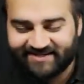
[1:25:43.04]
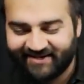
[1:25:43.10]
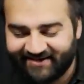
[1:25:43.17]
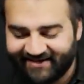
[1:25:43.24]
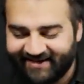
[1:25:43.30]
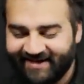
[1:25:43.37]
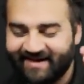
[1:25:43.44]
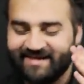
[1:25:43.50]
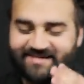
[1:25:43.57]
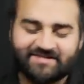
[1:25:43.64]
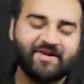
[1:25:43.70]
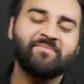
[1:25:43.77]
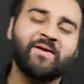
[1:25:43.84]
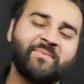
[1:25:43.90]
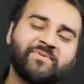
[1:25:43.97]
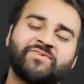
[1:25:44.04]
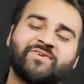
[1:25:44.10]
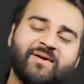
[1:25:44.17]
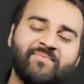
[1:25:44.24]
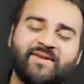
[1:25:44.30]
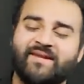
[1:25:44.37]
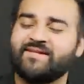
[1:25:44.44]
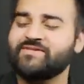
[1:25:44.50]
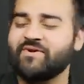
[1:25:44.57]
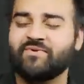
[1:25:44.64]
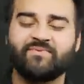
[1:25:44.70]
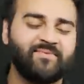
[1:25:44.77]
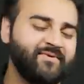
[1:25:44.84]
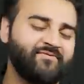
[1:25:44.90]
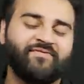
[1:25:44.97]
gonna he's gonna be able to scramble in his
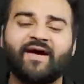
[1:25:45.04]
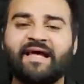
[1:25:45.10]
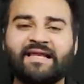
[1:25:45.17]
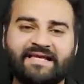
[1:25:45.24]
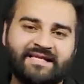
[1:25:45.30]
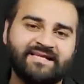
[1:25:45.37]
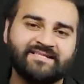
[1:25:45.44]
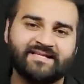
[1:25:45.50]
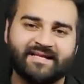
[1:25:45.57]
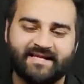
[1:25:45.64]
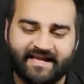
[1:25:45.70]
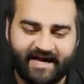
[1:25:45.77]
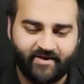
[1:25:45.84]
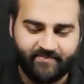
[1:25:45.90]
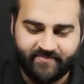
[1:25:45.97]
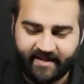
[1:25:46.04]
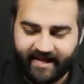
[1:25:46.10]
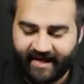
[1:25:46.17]
own fairly easily now,